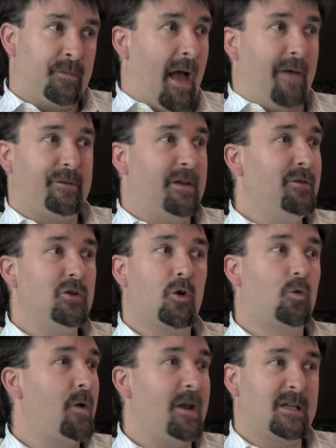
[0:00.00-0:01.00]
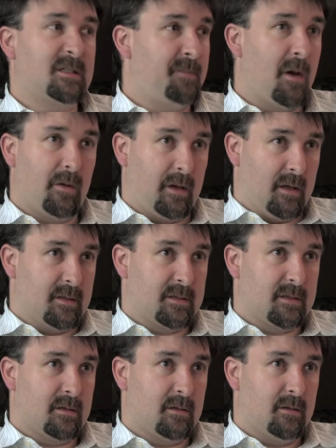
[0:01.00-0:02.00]
I've given you a great
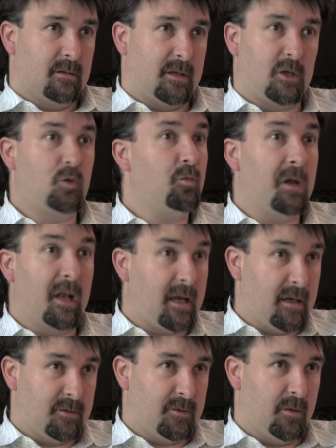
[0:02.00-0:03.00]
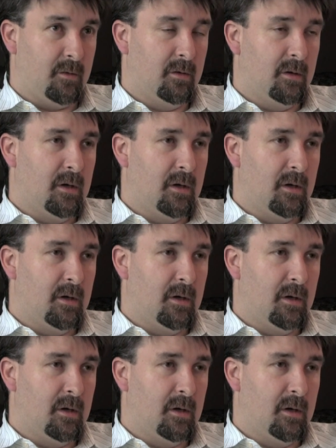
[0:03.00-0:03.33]
experience that you related to.